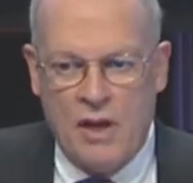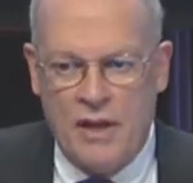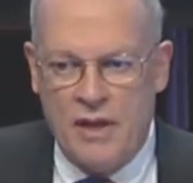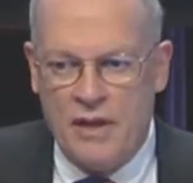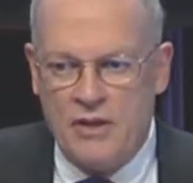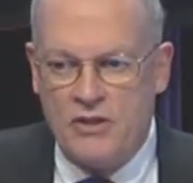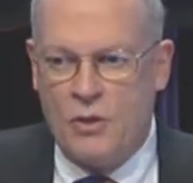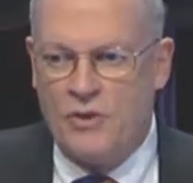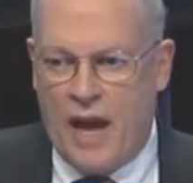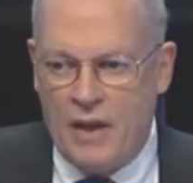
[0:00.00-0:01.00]
in its
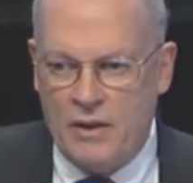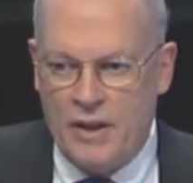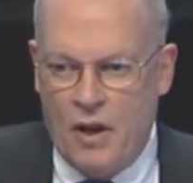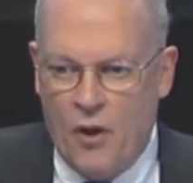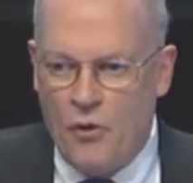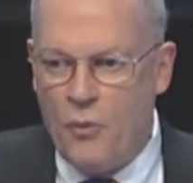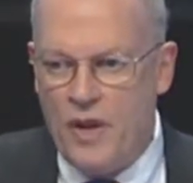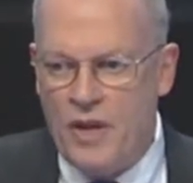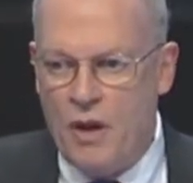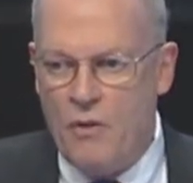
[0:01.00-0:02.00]
totality, all that
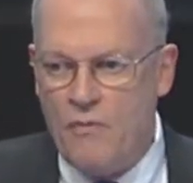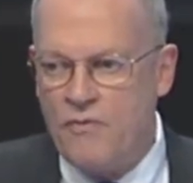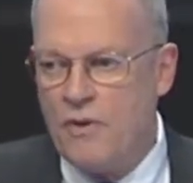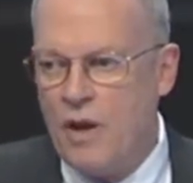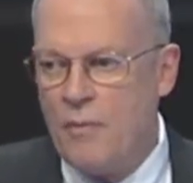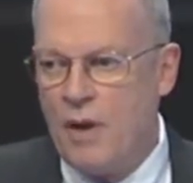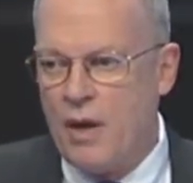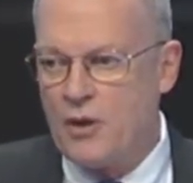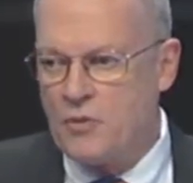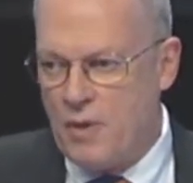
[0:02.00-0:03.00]
we know from
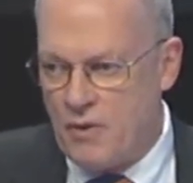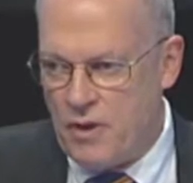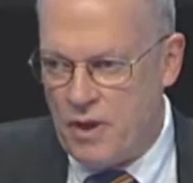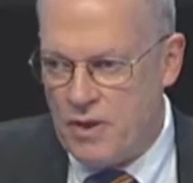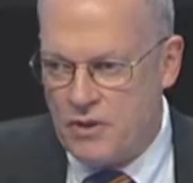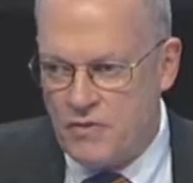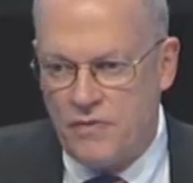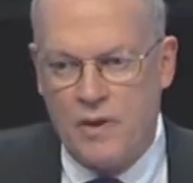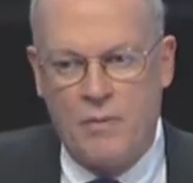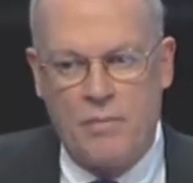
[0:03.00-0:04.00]
our experience
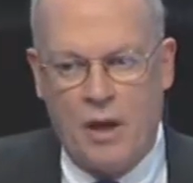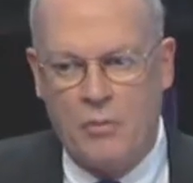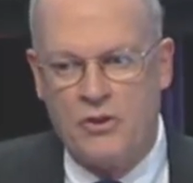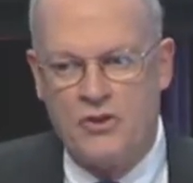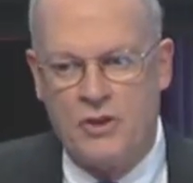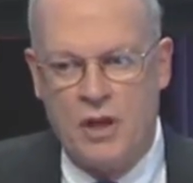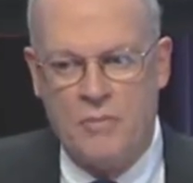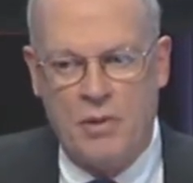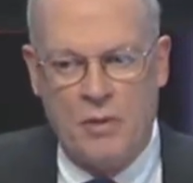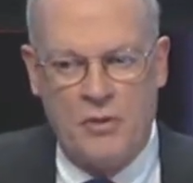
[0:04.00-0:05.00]
from published and
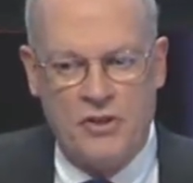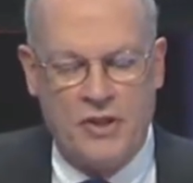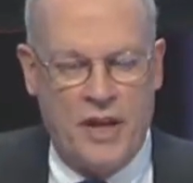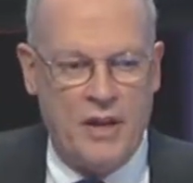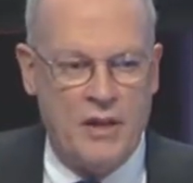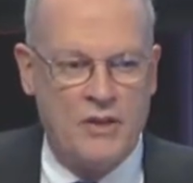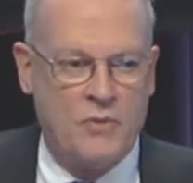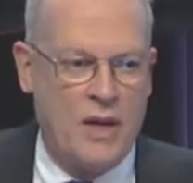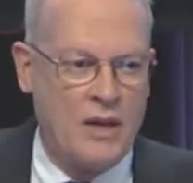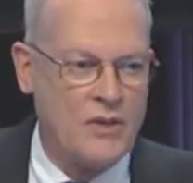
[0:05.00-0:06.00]
unpublished data, as
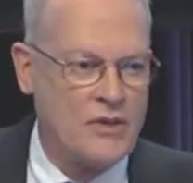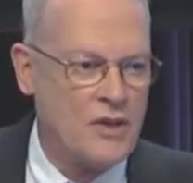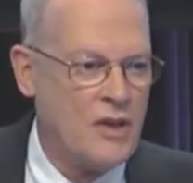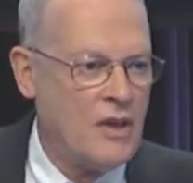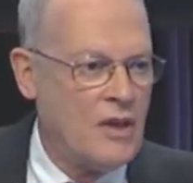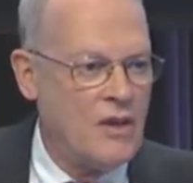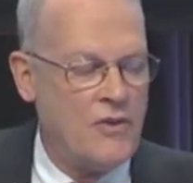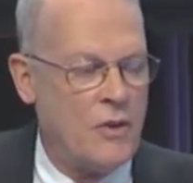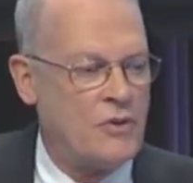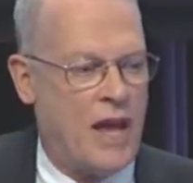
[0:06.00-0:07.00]
well as the
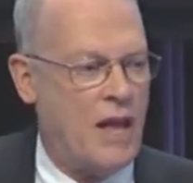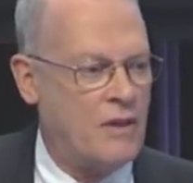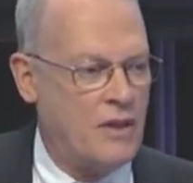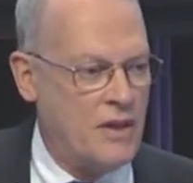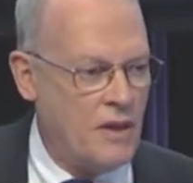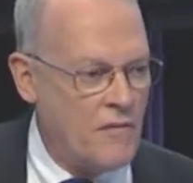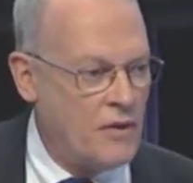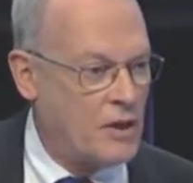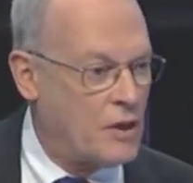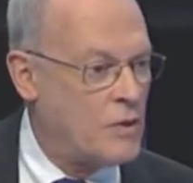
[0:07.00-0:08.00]
totality of the
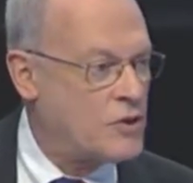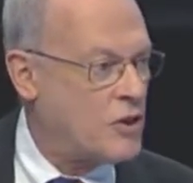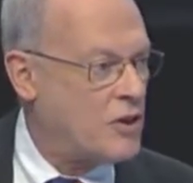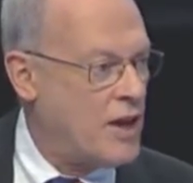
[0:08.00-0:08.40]
literature